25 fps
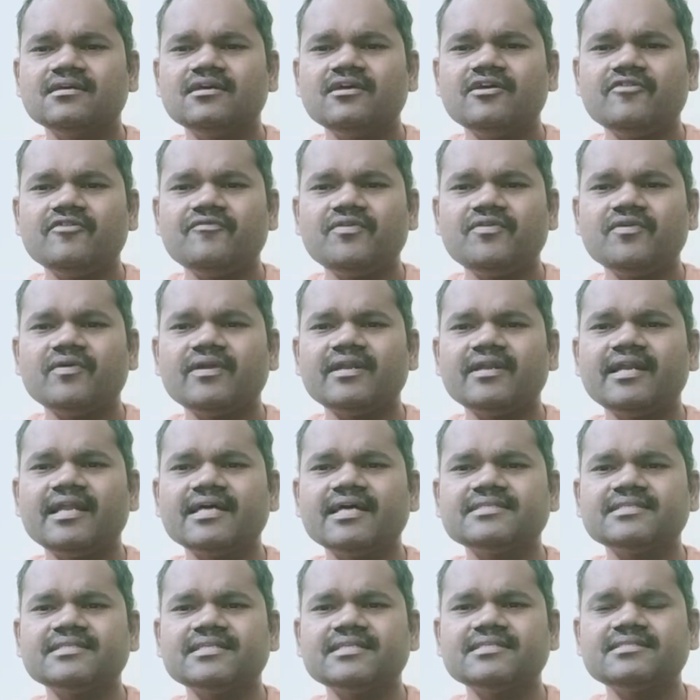if your
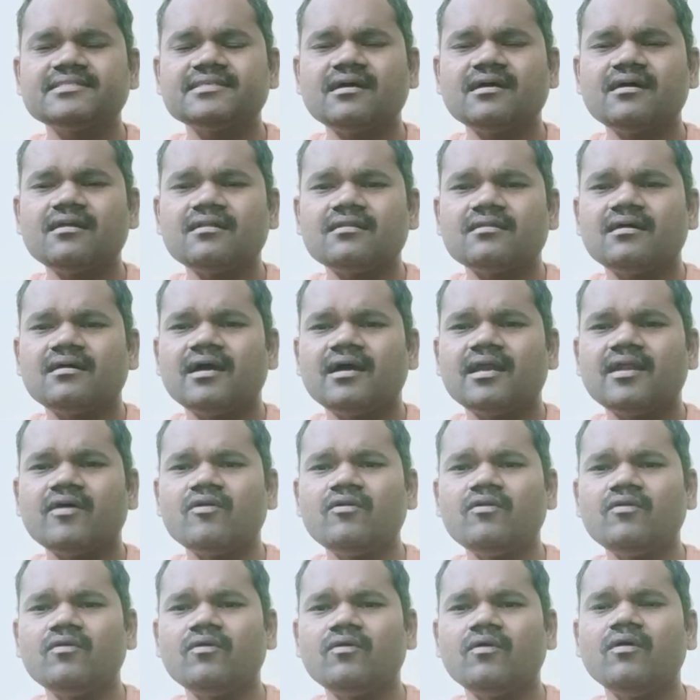deductions are
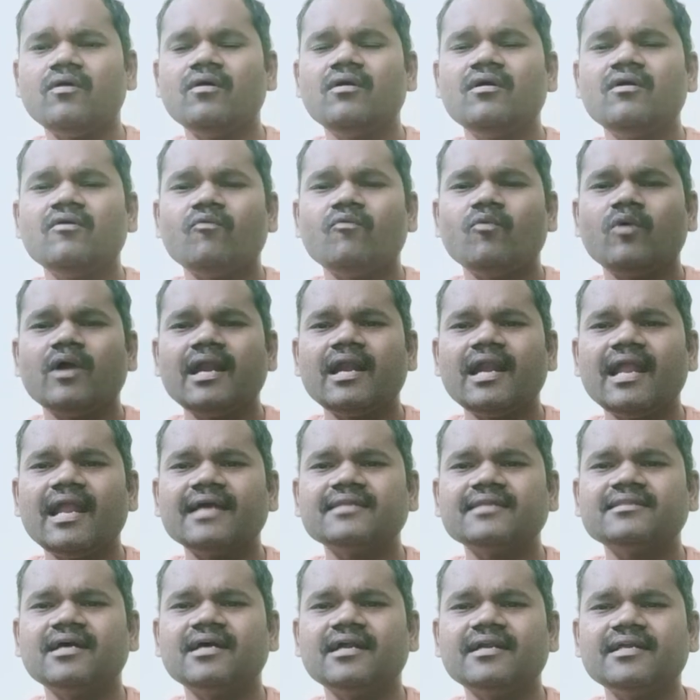around
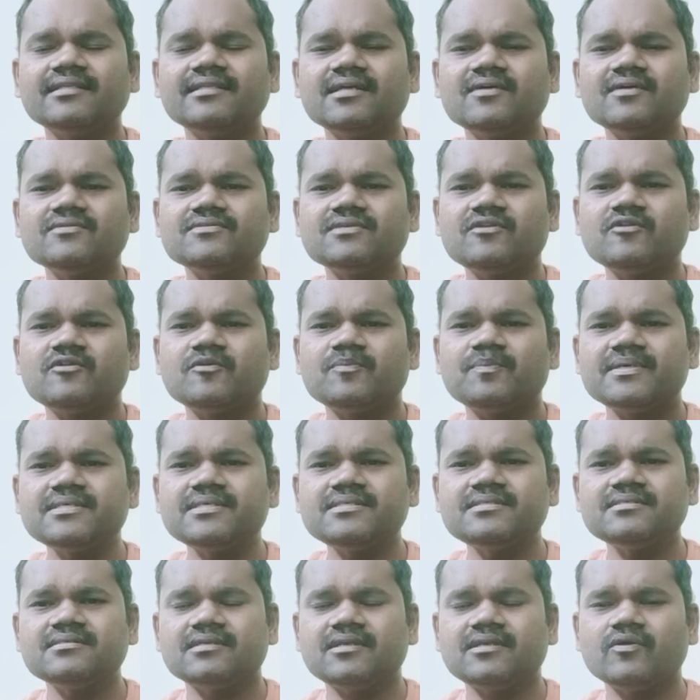1,30,000
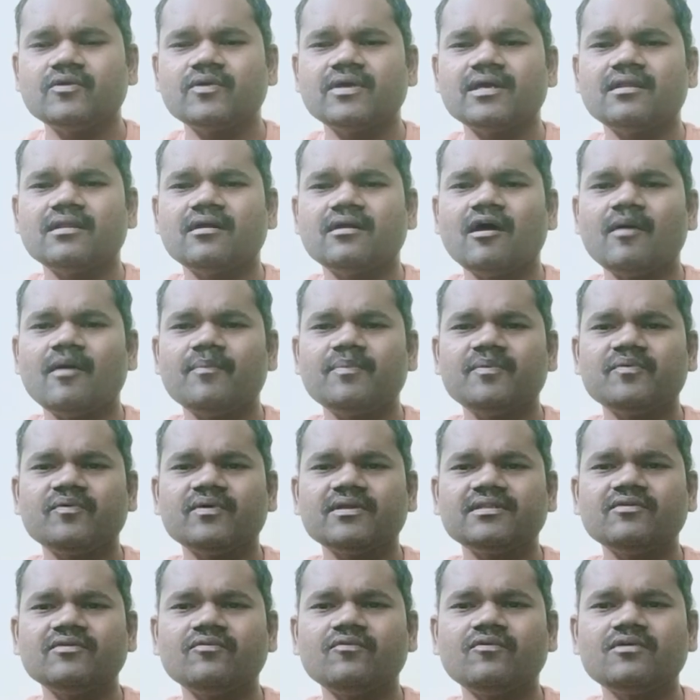rupees, you can opt for
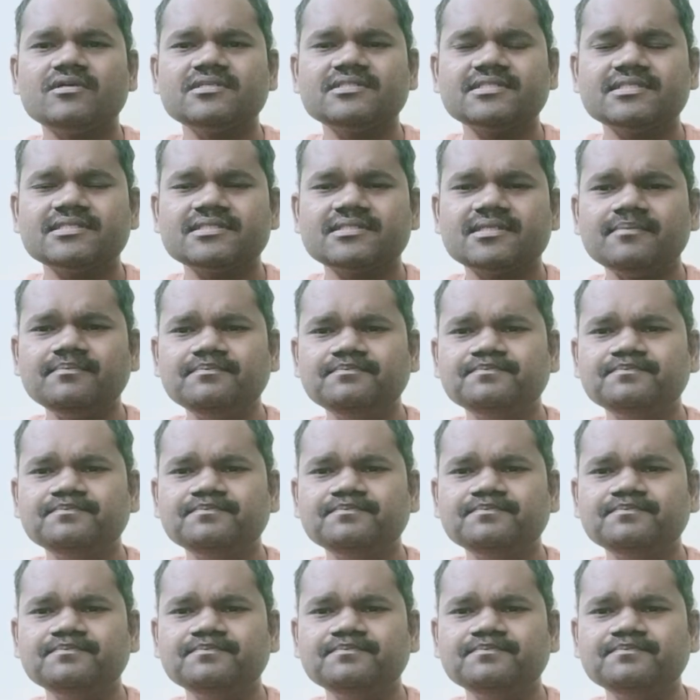the old system.